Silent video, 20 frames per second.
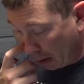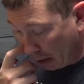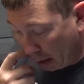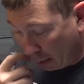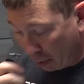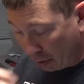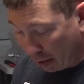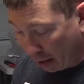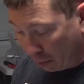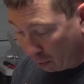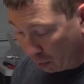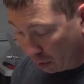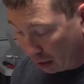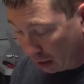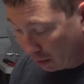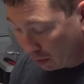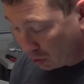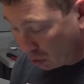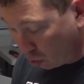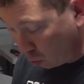And that
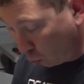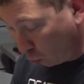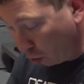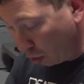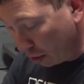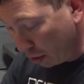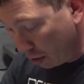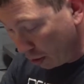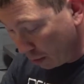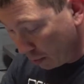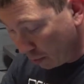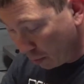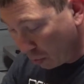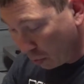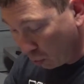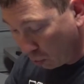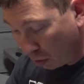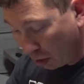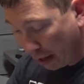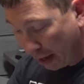gives the wood,
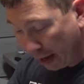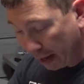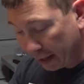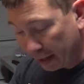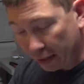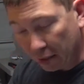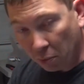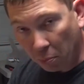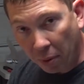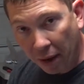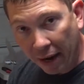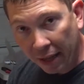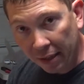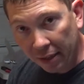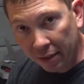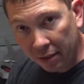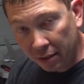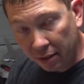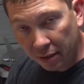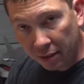will act as a
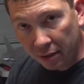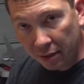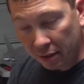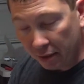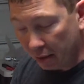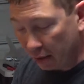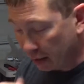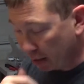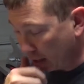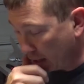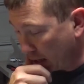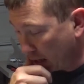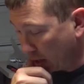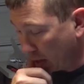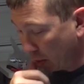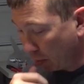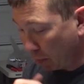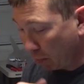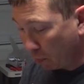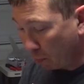pilot, since
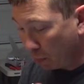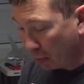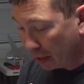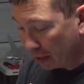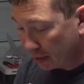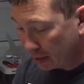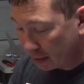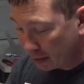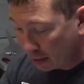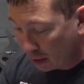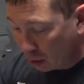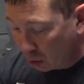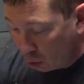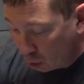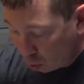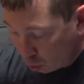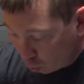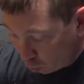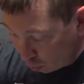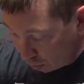bits
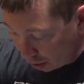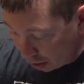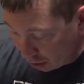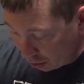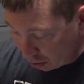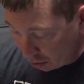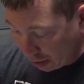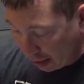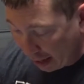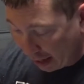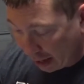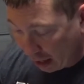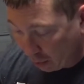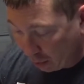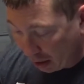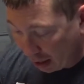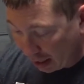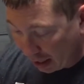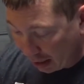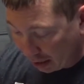really don't like
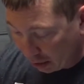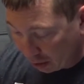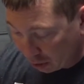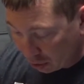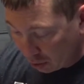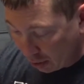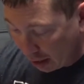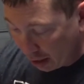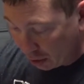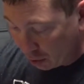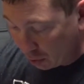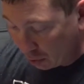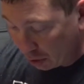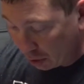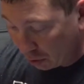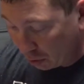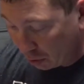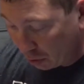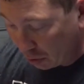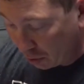coming down, trying to drill
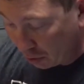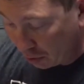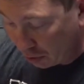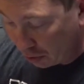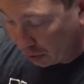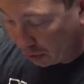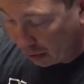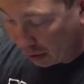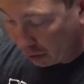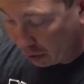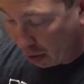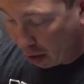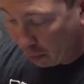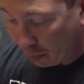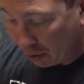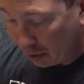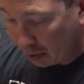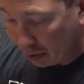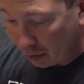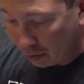into a hole and then drop
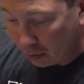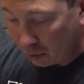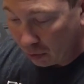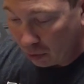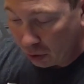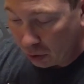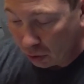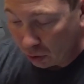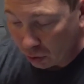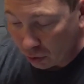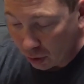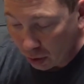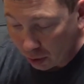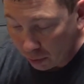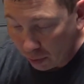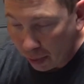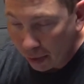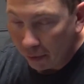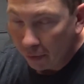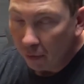it,
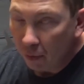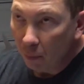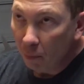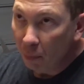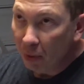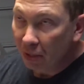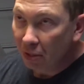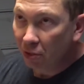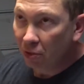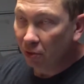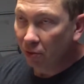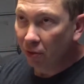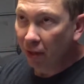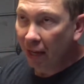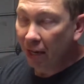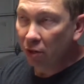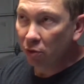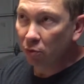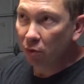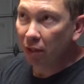Bits don't
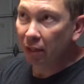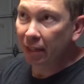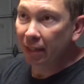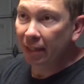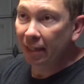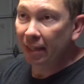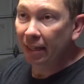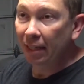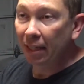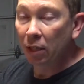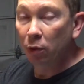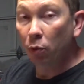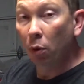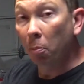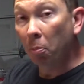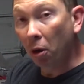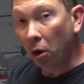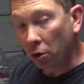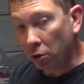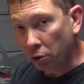like drilling into a
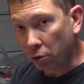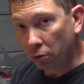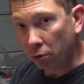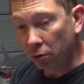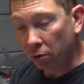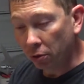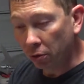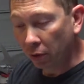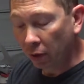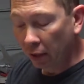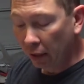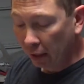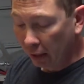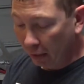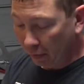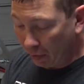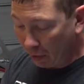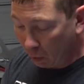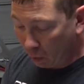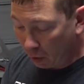partial hole.
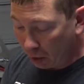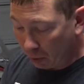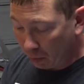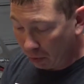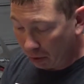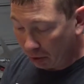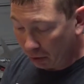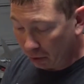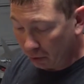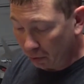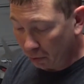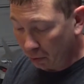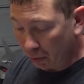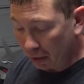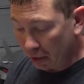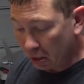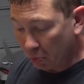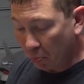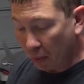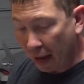They want to be able to
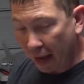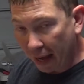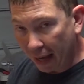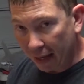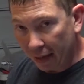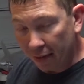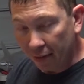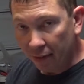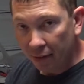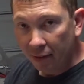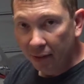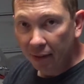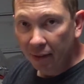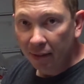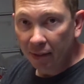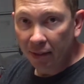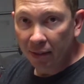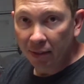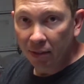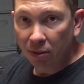expand
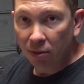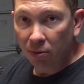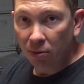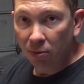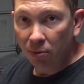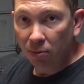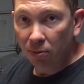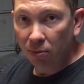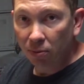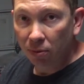into,